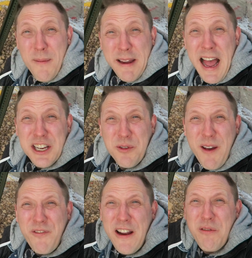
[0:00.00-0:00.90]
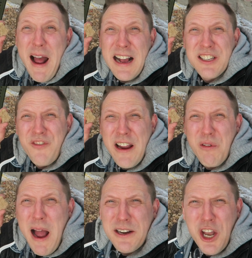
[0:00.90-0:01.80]
Oh my gosh, do we have fake rocks? Fake
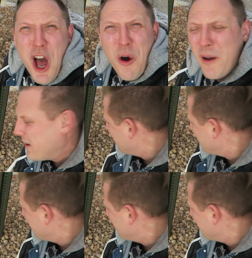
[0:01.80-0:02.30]
rock? No.